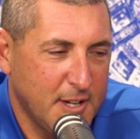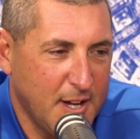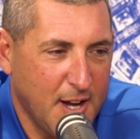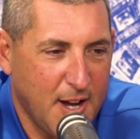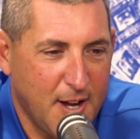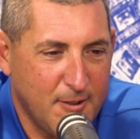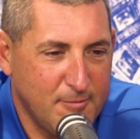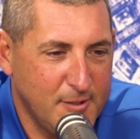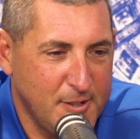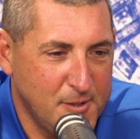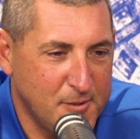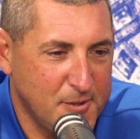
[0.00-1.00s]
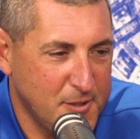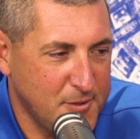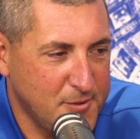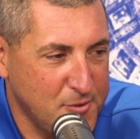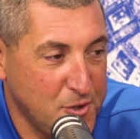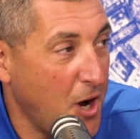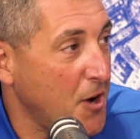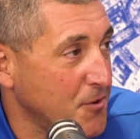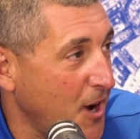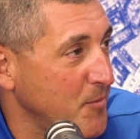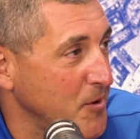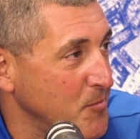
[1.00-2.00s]
the
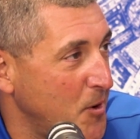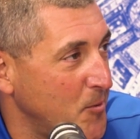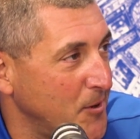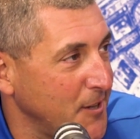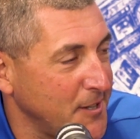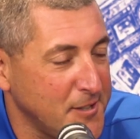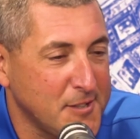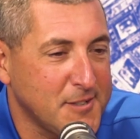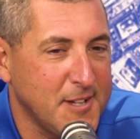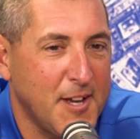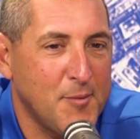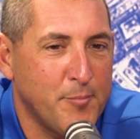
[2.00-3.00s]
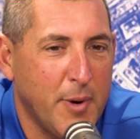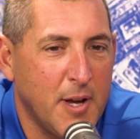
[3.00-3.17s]
jaw-dropping moment, like you said.